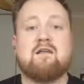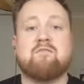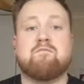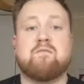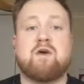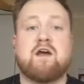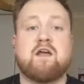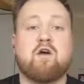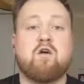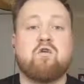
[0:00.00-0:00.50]

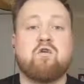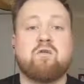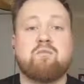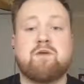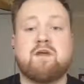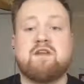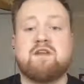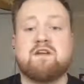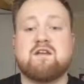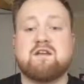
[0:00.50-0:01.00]
my own
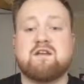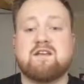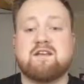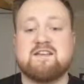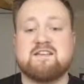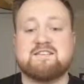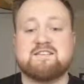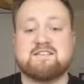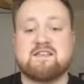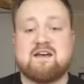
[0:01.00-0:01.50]
opinion
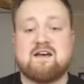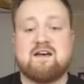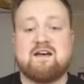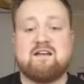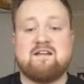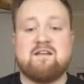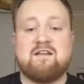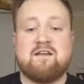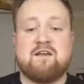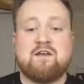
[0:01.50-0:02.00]
is that,
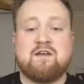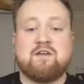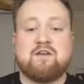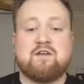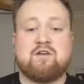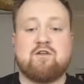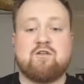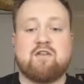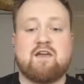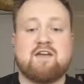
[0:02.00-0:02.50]

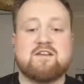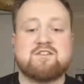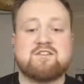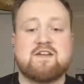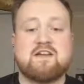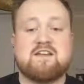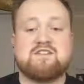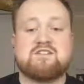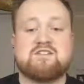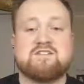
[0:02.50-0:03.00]
the
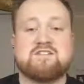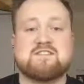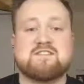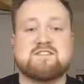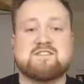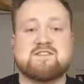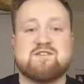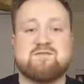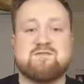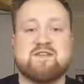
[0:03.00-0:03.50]
education
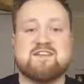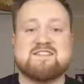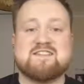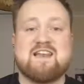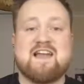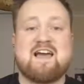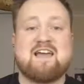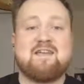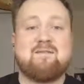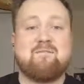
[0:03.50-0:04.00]
system is
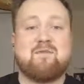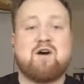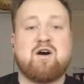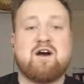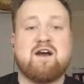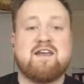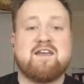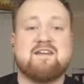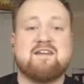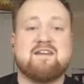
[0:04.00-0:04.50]
lagging
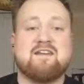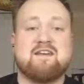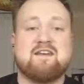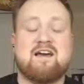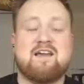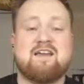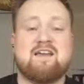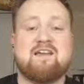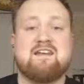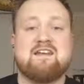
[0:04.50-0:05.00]
behind,
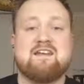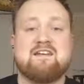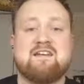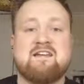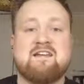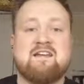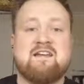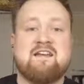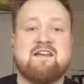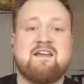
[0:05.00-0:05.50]
and
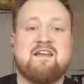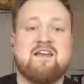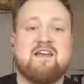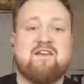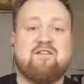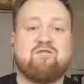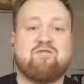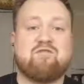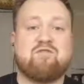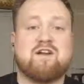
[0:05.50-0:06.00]
it
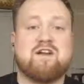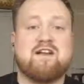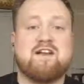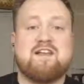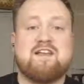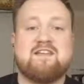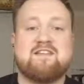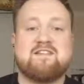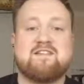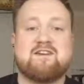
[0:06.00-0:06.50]

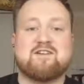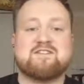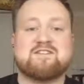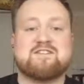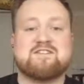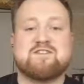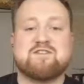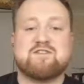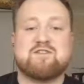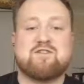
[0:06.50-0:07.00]
really
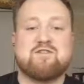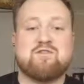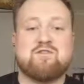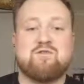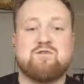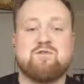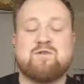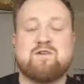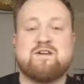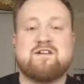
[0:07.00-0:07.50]
doesn't do